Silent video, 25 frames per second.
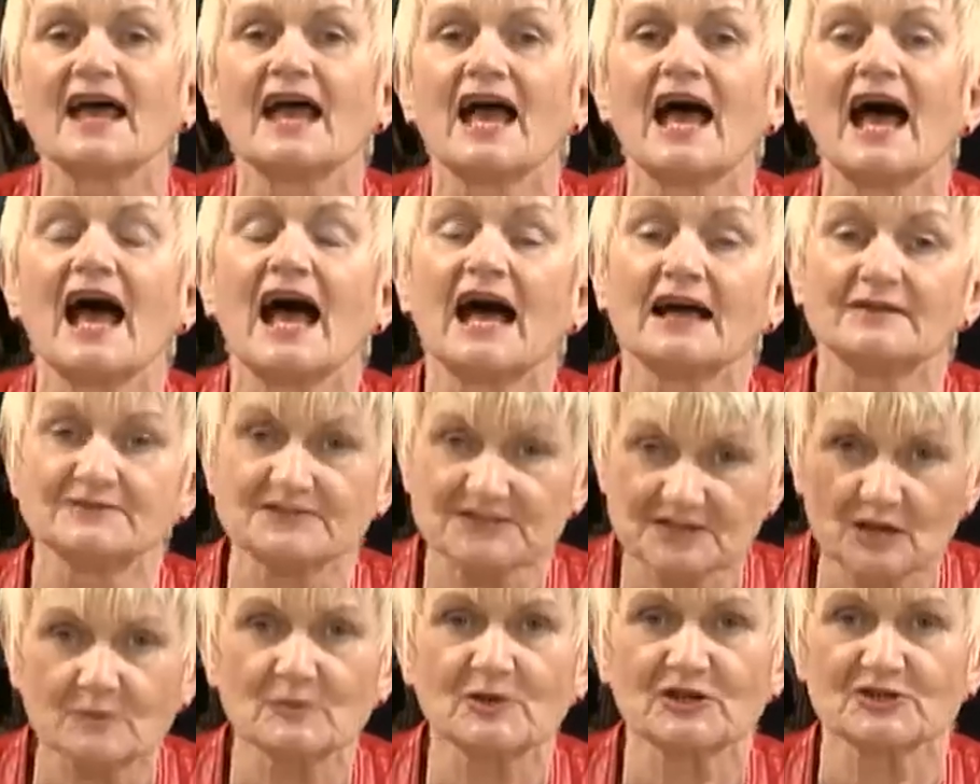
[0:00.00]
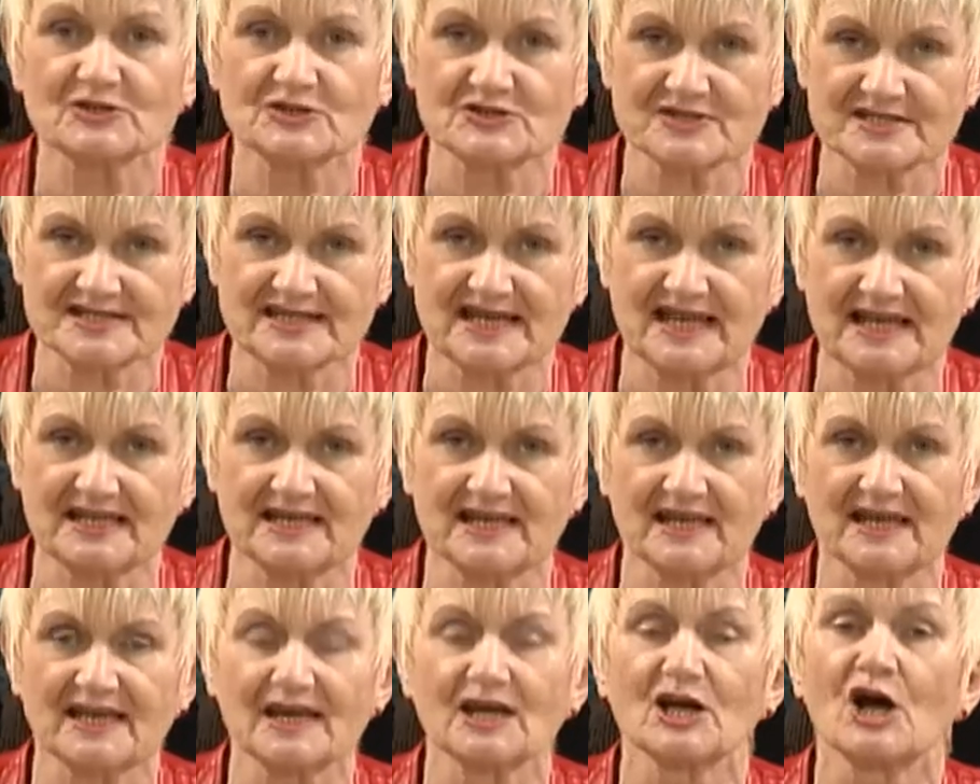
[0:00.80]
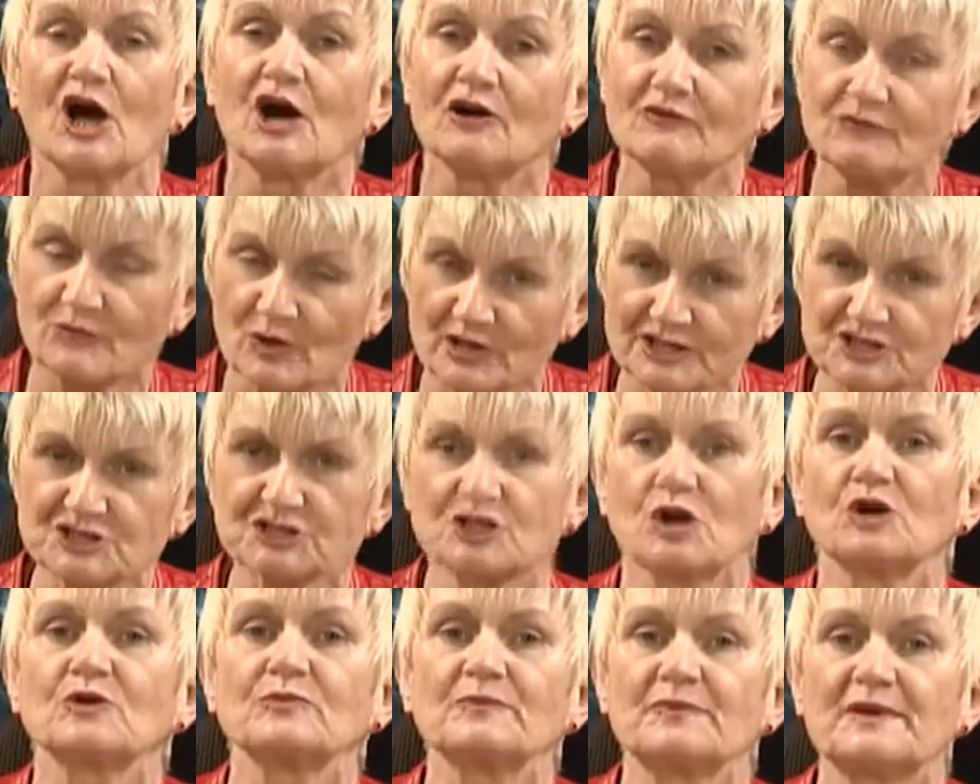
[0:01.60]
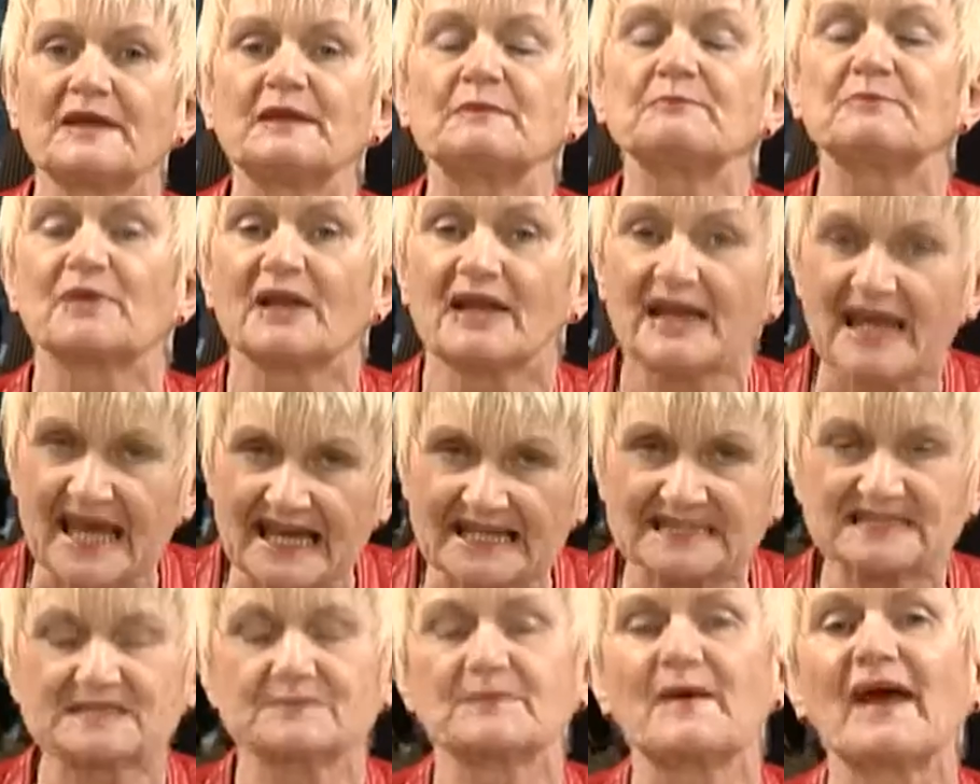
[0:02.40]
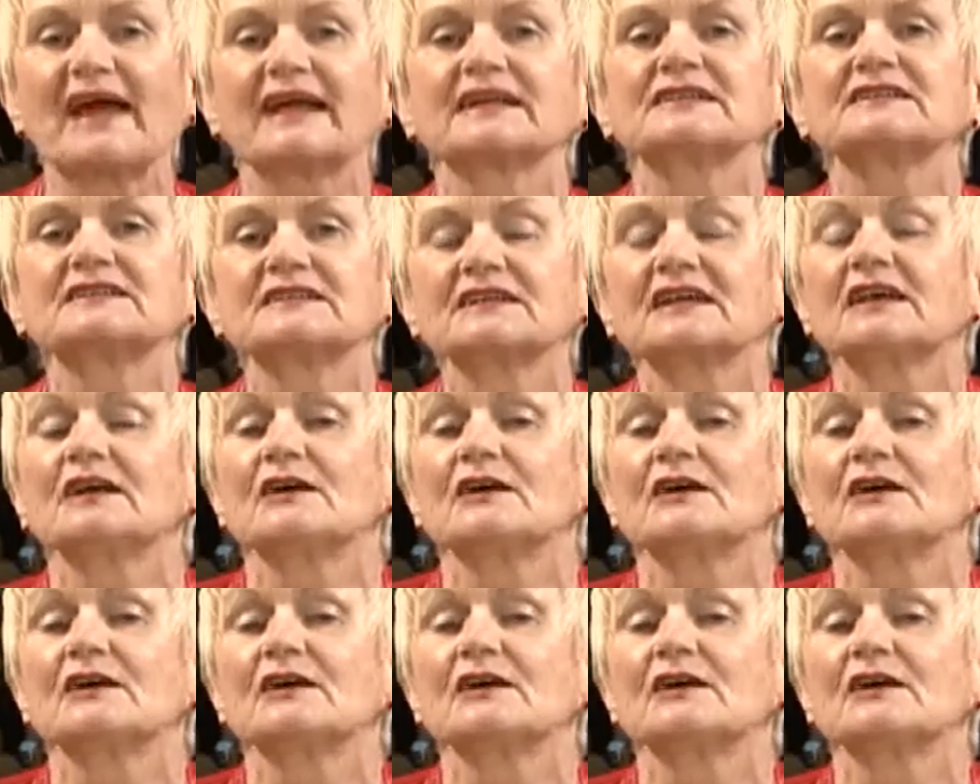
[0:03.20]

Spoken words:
have some understanding of what young people expect